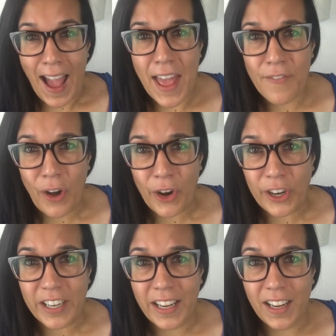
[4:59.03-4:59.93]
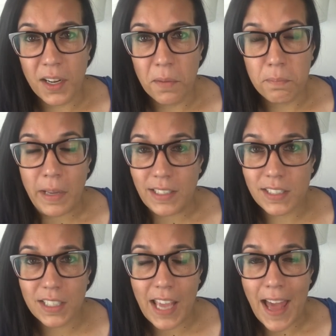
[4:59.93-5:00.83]
I have already
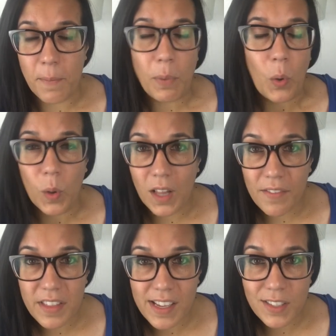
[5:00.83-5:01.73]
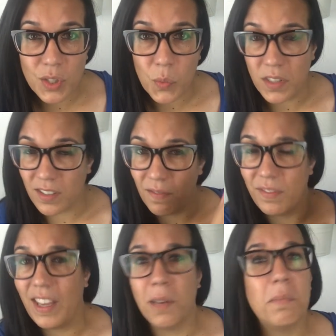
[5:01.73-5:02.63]
basically had a bowl of this with some
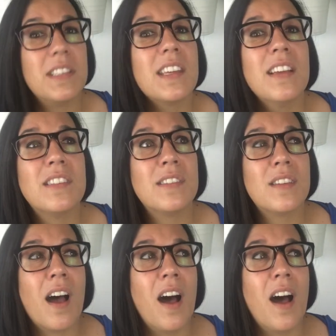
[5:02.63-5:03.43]
vegan biscuits